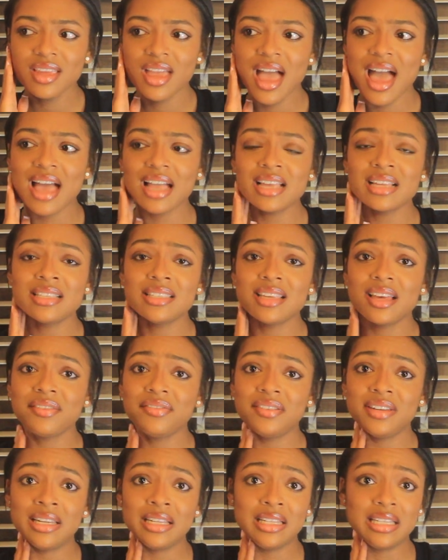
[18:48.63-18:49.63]
I can
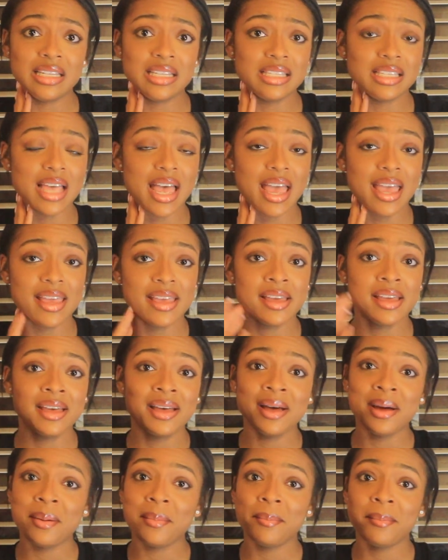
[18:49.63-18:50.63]
definitely say
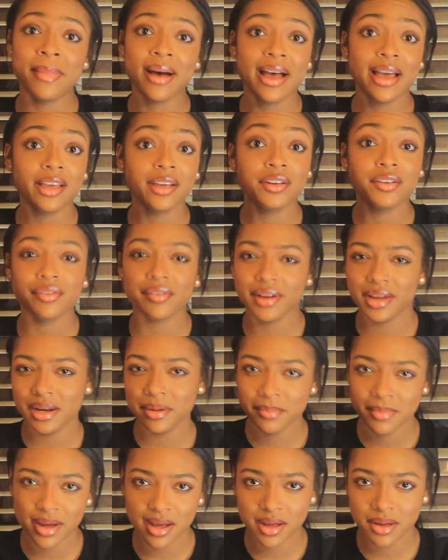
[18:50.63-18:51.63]
my
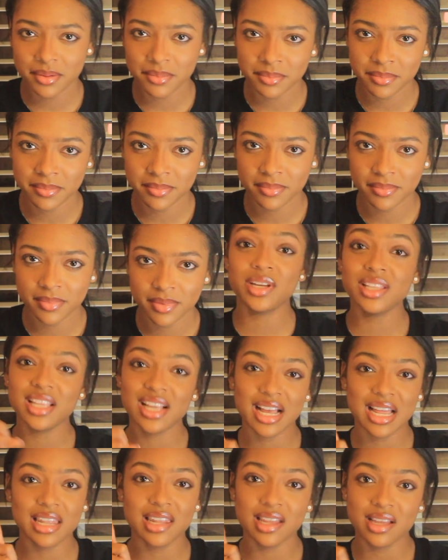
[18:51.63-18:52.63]
grandma. One
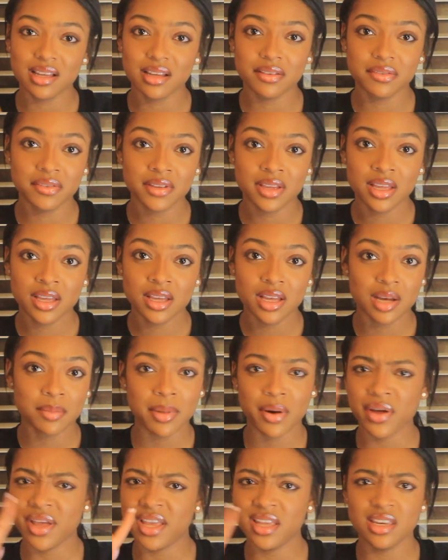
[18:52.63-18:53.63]
thing I love
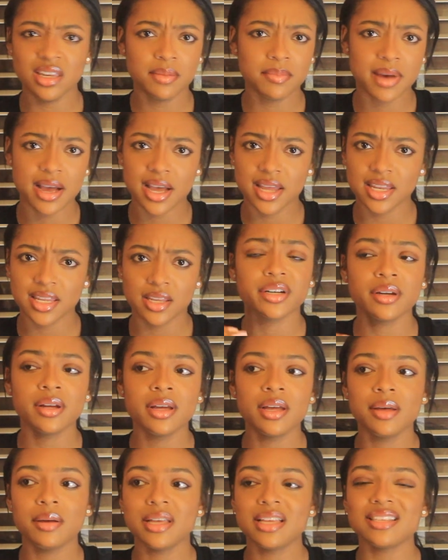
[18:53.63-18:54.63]
about anybody
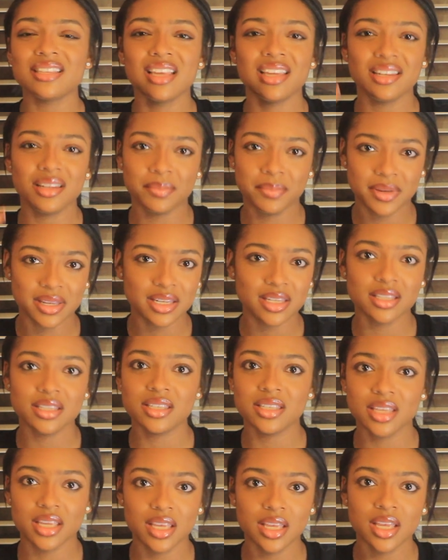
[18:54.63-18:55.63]
is
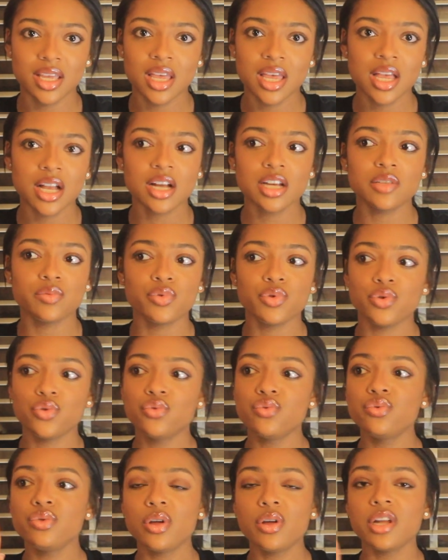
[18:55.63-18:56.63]
independency. Because when
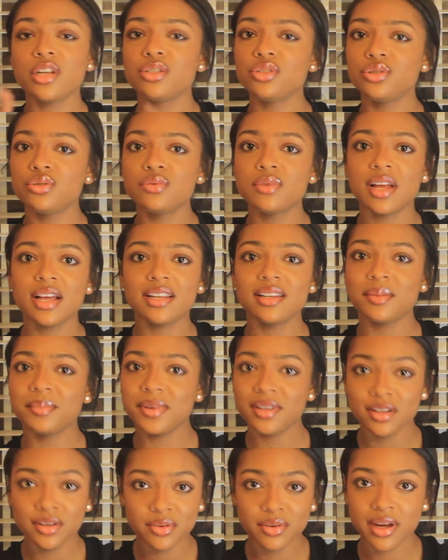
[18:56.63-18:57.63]
you know that you're not
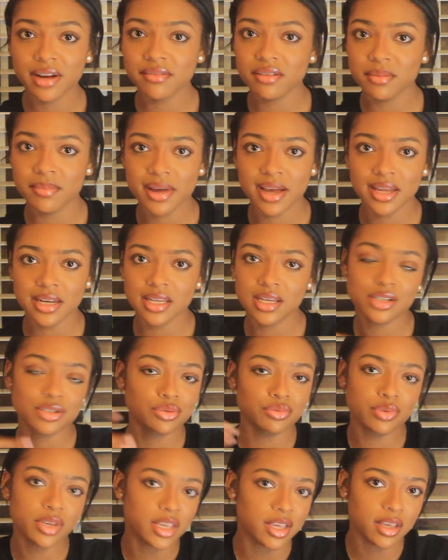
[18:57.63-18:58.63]
dependent on everybody, because
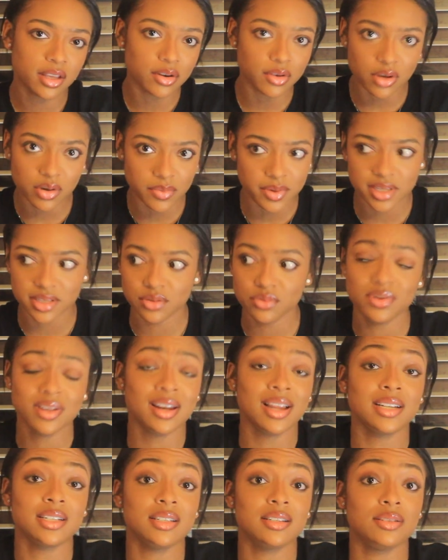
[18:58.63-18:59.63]
you can't
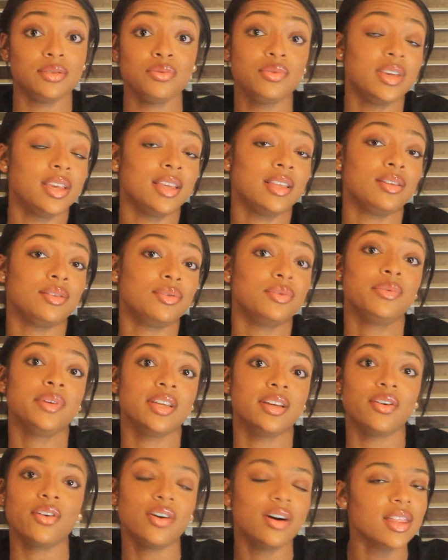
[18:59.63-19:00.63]
do
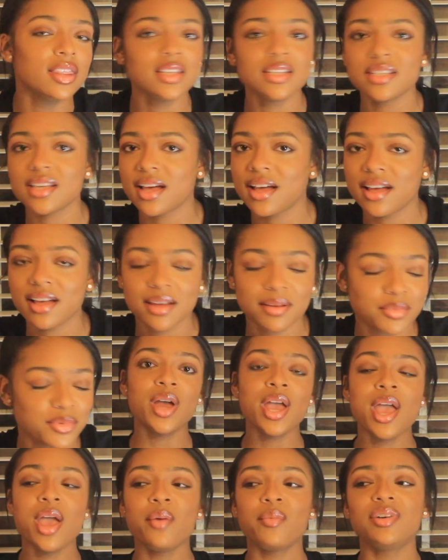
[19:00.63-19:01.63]
it all the time.
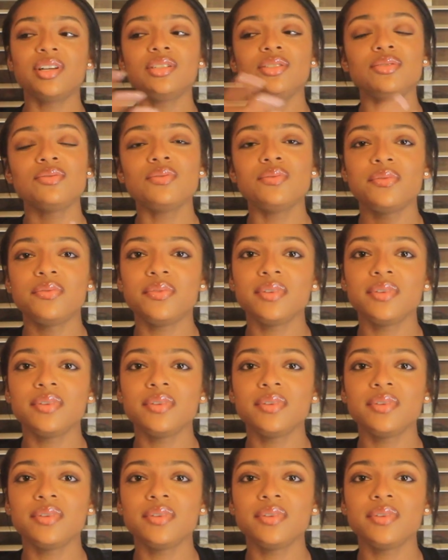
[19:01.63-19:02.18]
Once you